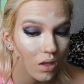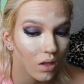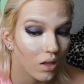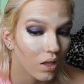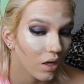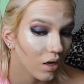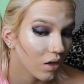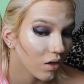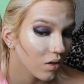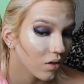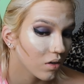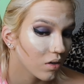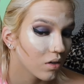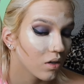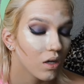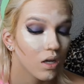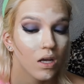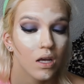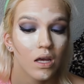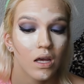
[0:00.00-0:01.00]
there.
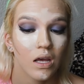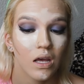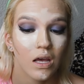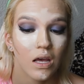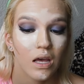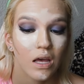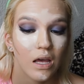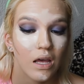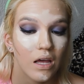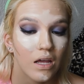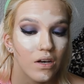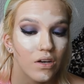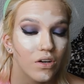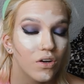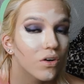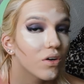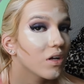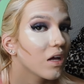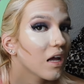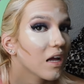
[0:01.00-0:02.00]
And you're
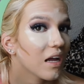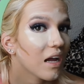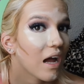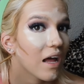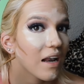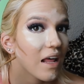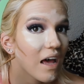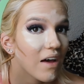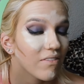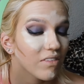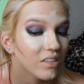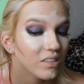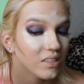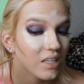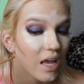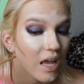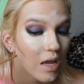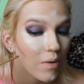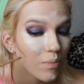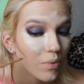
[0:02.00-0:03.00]
going to kind of have it
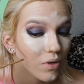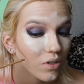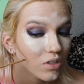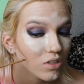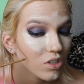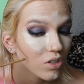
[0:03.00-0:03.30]
tapered,